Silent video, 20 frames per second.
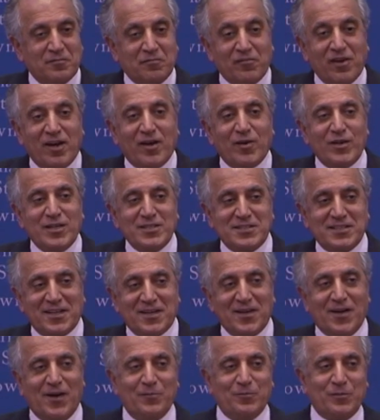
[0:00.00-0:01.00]
various
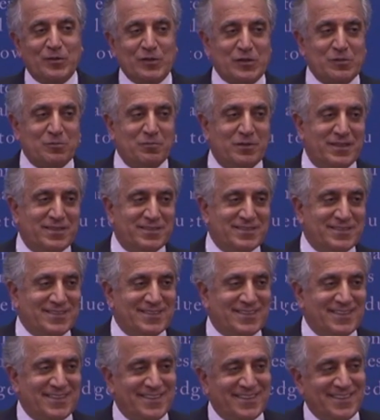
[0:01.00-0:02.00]
accomplishments,
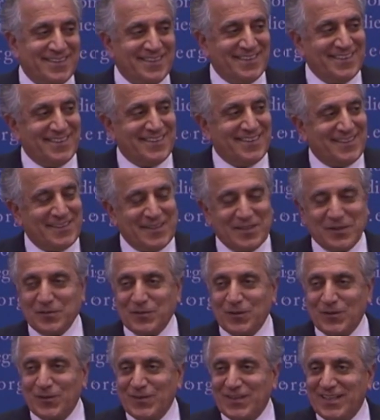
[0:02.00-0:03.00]

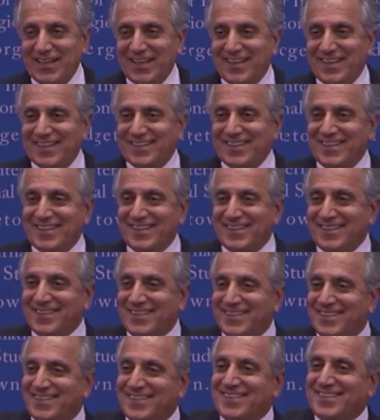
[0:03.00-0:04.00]
including
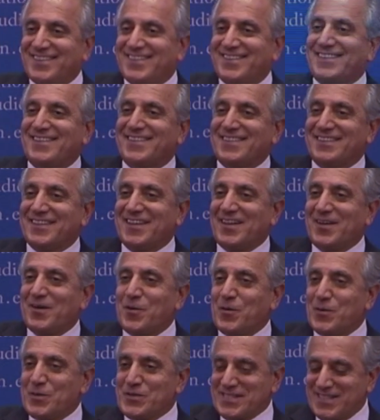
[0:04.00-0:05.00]
the
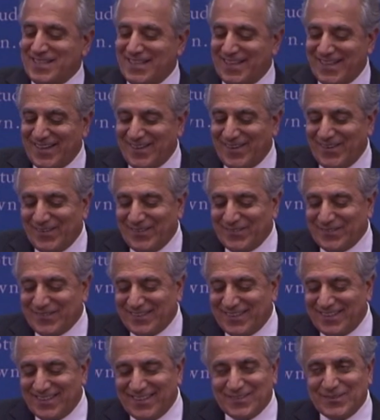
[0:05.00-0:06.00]
hosting of
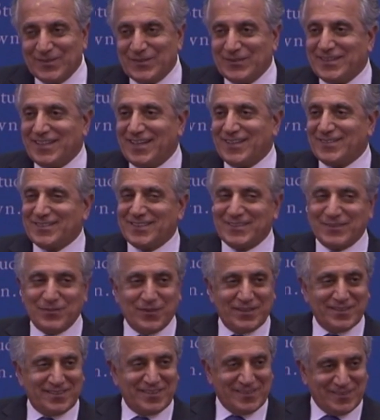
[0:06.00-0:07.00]
the
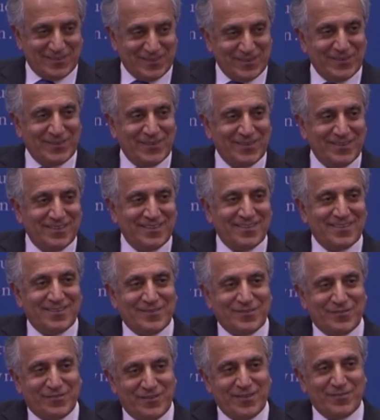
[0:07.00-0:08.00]
2022
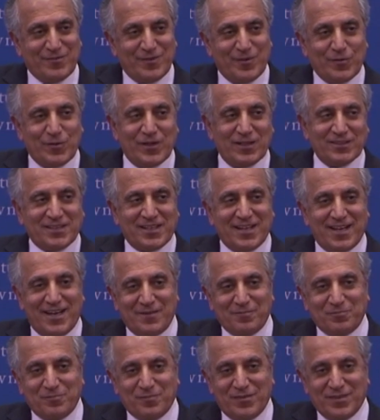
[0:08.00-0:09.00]
FIFA World
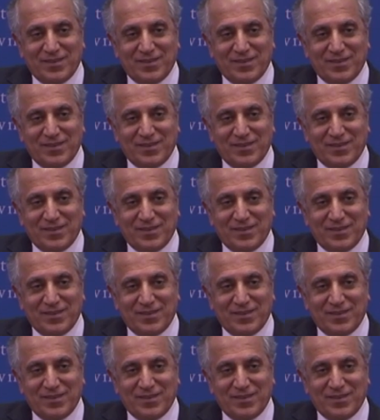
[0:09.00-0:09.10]
Cup.